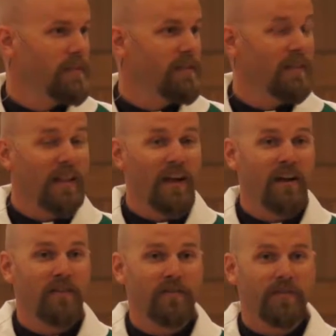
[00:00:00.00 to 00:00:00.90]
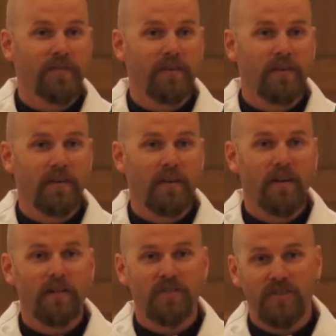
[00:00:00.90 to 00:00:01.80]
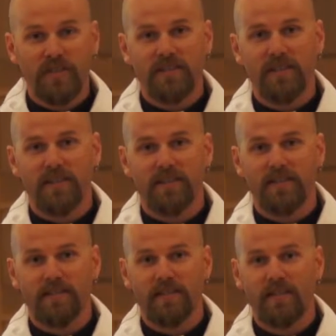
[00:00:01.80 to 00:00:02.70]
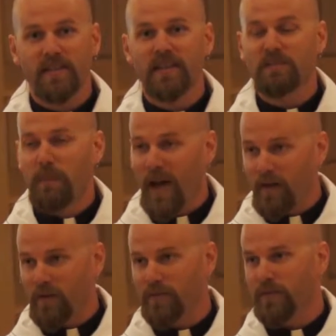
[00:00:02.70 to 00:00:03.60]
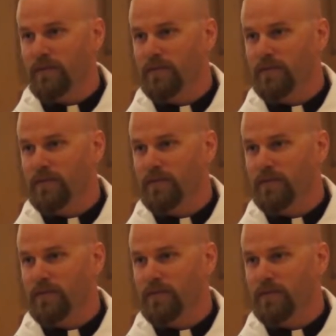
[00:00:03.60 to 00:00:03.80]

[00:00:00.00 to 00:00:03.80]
The love of Jesus is powerful.